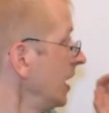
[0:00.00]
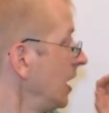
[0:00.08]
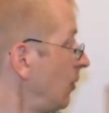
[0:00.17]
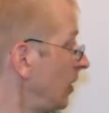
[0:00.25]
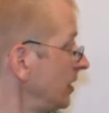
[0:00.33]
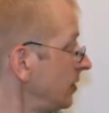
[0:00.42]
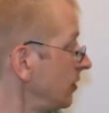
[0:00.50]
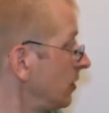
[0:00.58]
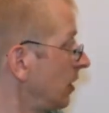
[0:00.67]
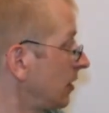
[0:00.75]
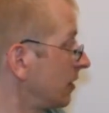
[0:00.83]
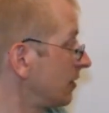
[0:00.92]
Once you've
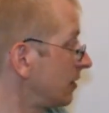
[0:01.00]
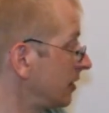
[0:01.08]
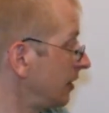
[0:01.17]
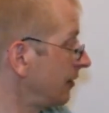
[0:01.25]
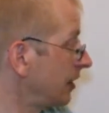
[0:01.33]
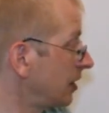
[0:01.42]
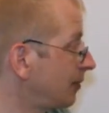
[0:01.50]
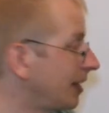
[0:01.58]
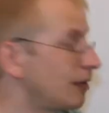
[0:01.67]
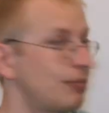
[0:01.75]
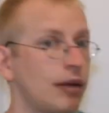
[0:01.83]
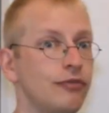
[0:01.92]
got the certificate by
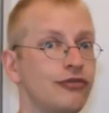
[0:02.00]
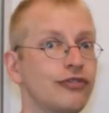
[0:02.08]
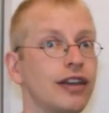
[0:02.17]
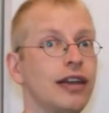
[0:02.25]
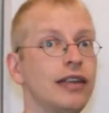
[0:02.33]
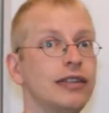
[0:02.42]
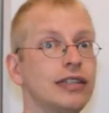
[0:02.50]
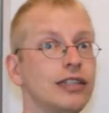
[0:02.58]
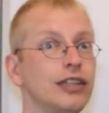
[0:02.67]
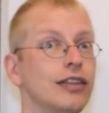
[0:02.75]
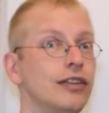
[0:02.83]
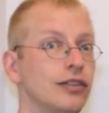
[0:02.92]
the Bumf and
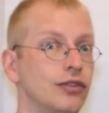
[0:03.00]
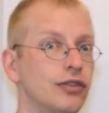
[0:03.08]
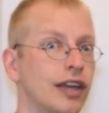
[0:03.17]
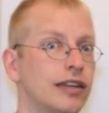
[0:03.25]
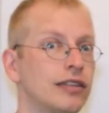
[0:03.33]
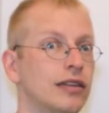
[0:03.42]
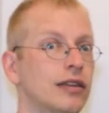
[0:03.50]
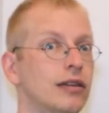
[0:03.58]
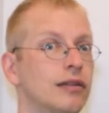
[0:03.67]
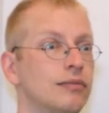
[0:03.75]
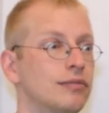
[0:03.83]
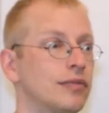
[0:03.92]
you get a